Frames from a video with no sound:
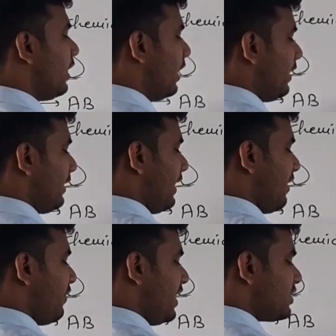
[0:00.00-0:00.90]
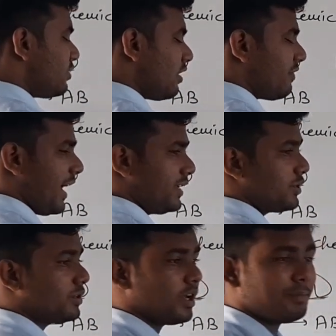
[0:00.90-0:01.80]
The definitions of
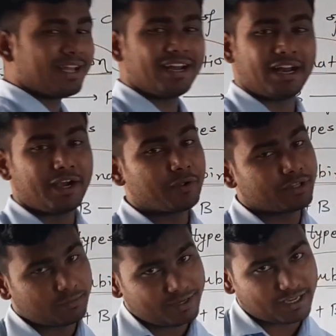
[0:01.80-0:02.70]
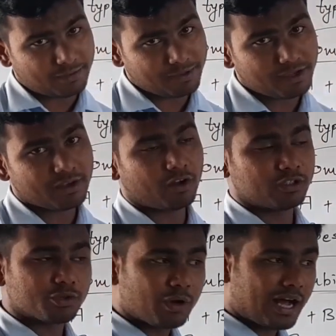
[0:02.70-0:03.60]
exothermic and endothermic can be
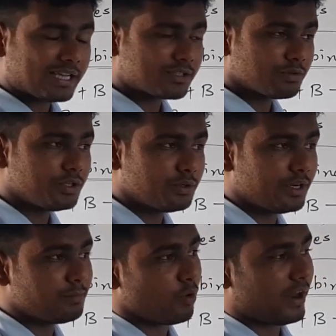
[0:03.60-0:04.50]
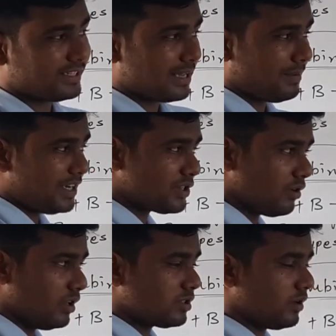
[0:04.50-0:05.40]
also asked to you in board
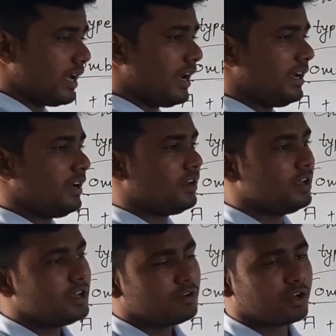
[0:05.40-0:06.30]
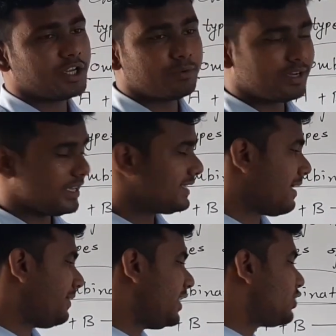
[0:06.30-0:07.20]
examination also and in your unit
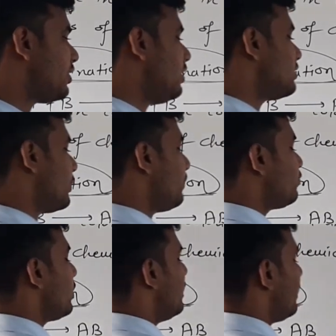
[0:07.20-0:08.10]
examination also.